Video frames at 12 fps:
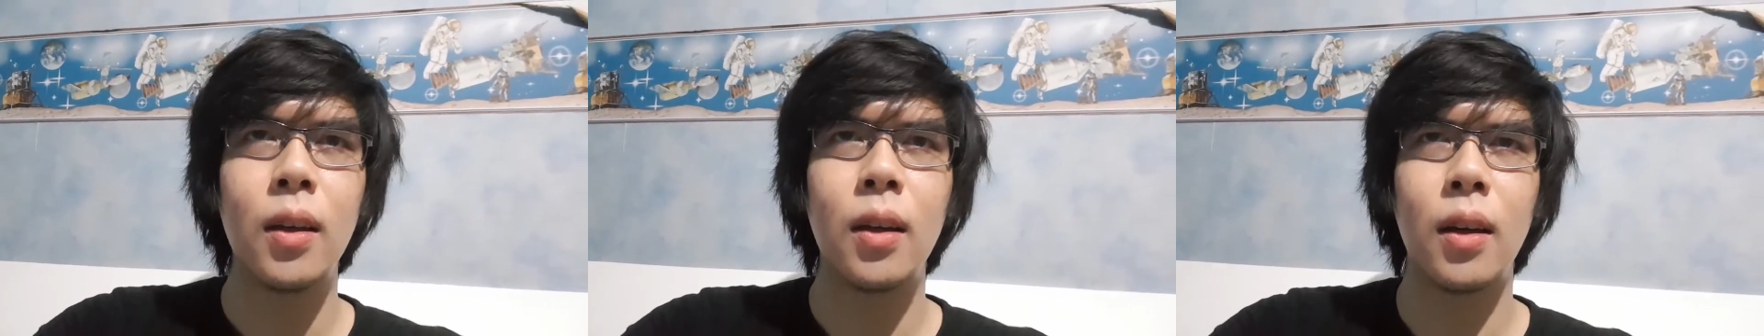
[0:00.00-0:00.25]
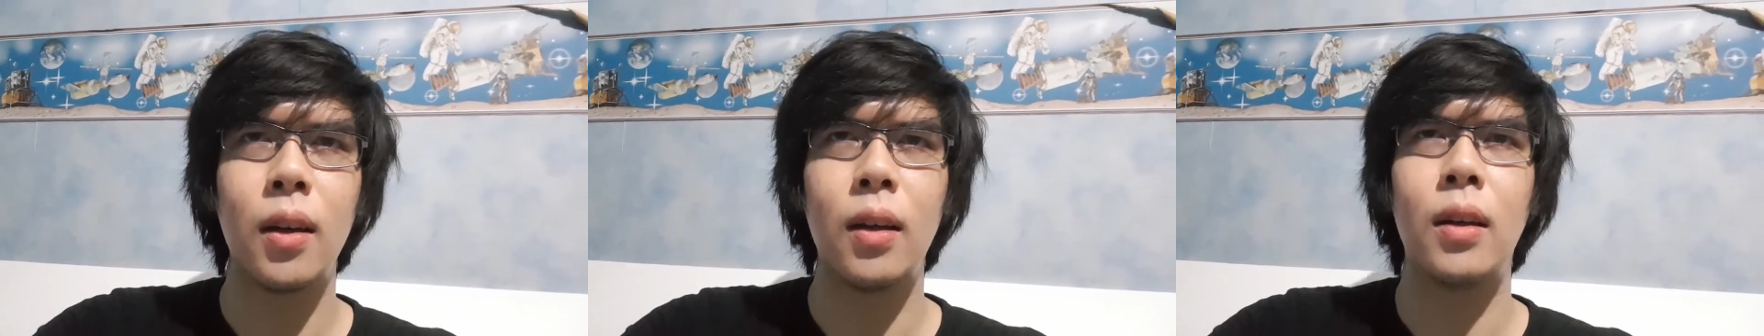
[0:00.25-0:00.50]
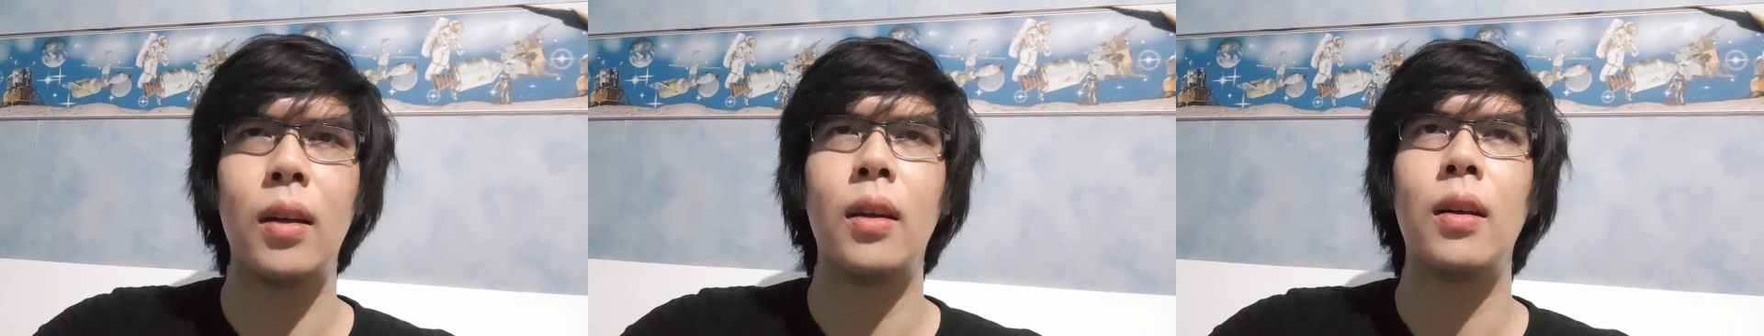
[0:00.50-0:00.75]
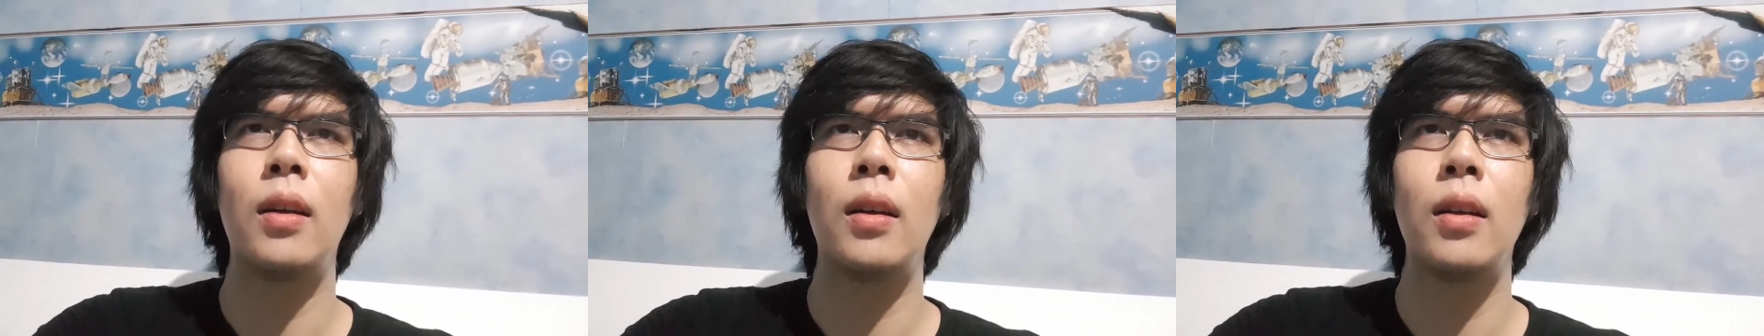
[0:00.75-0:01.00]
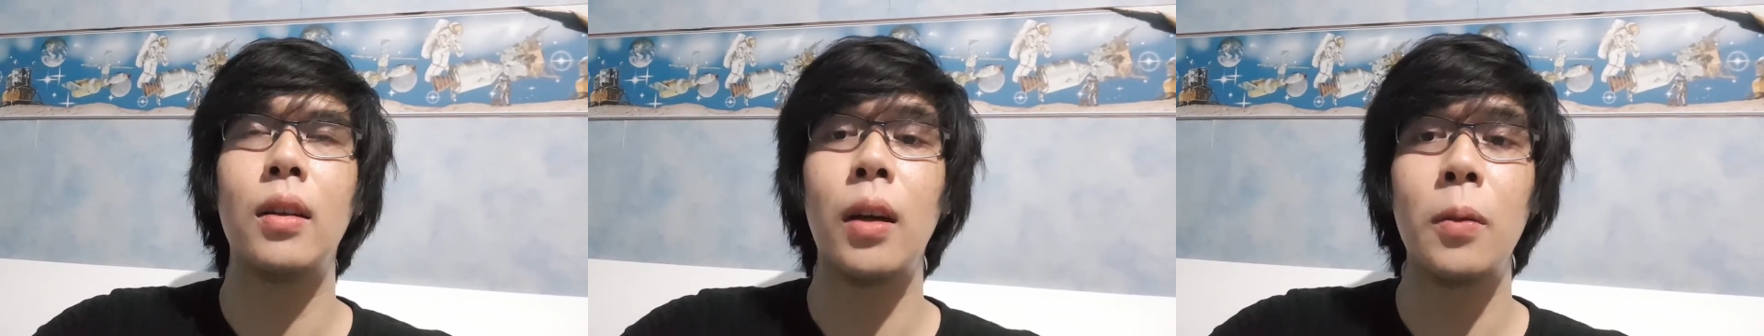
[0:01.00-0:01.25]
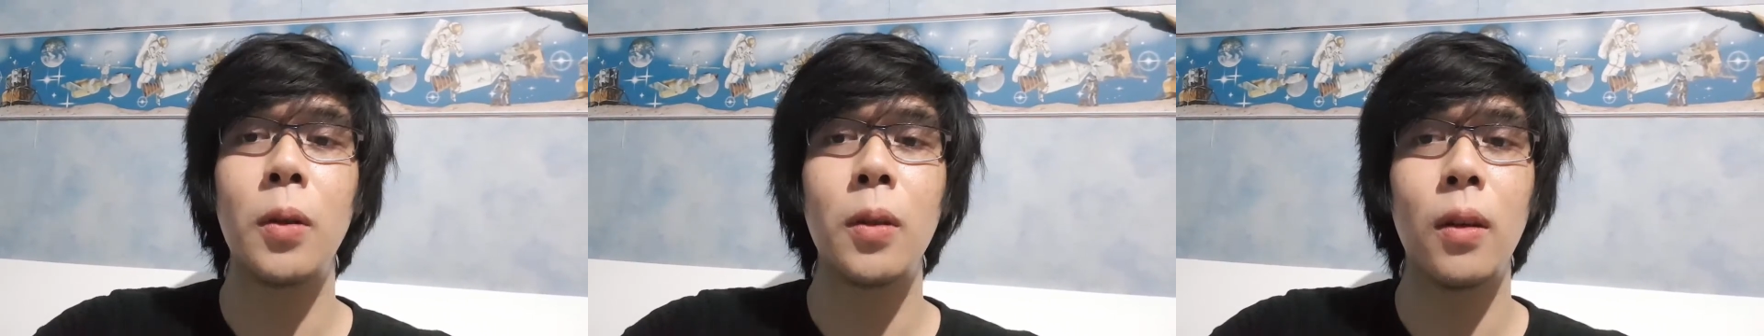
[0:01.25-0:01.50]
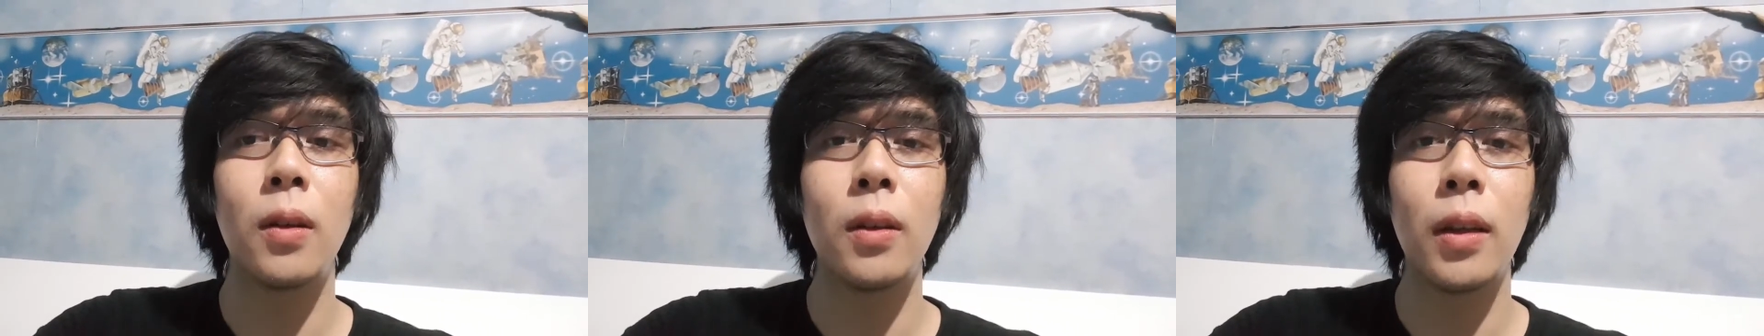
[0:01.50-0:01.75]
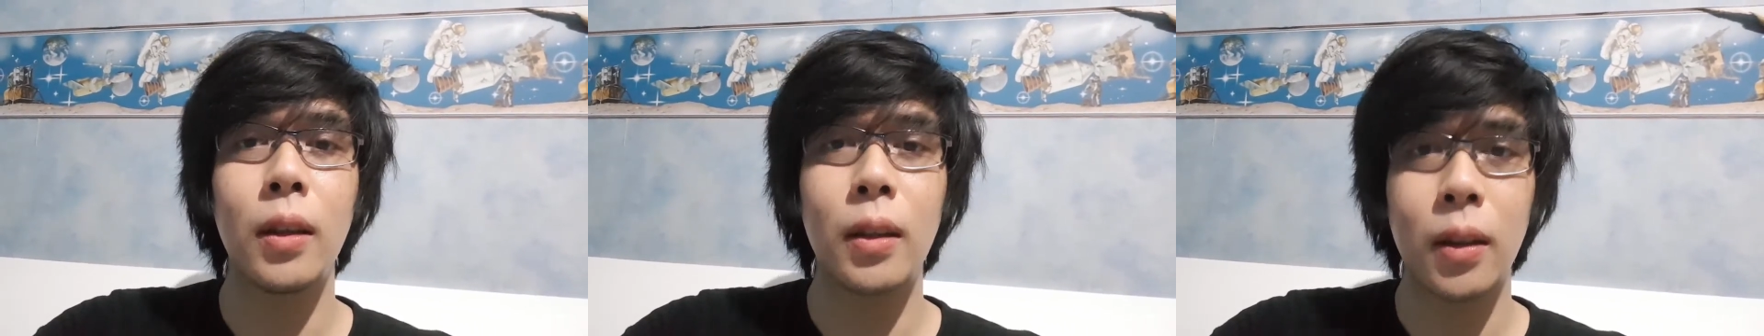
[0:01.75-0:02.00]
That would
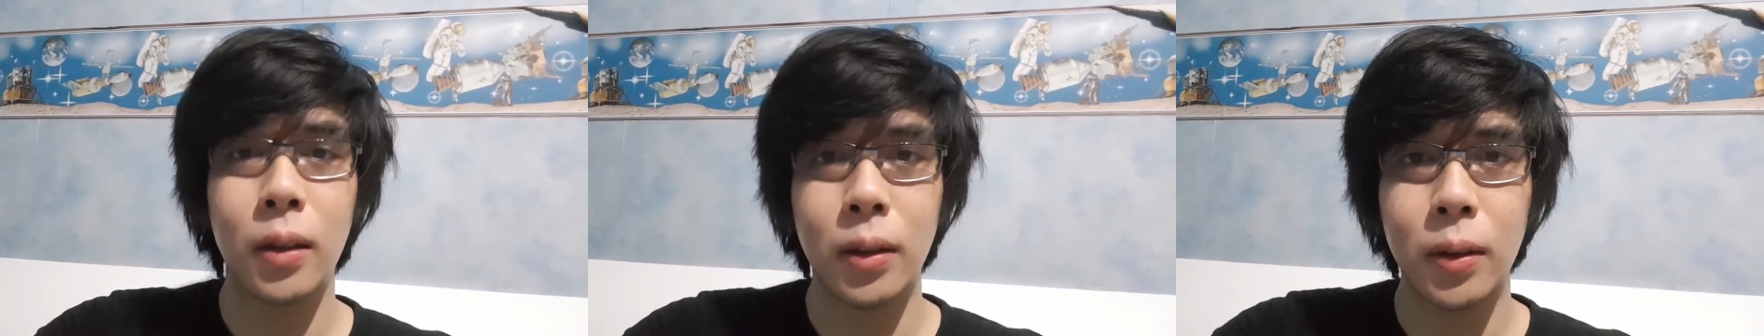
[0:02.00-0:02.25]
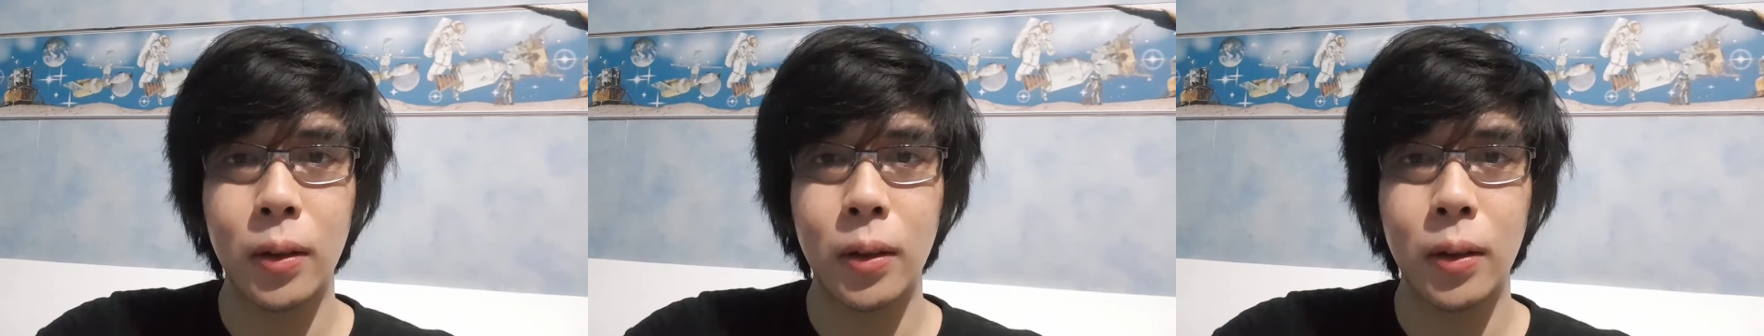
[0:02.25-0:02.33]
include